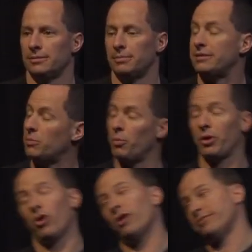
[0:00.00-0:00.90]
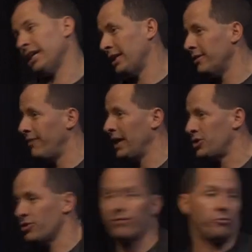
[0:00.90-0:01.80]
But see, when we call it taking
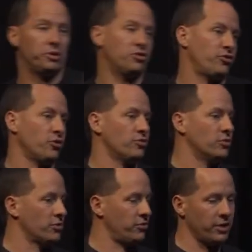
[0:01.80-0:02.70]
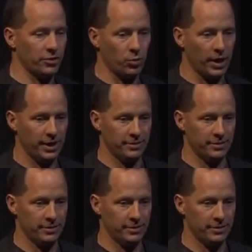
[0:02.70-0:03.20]
advantage of, everybody just turns and looks the other way.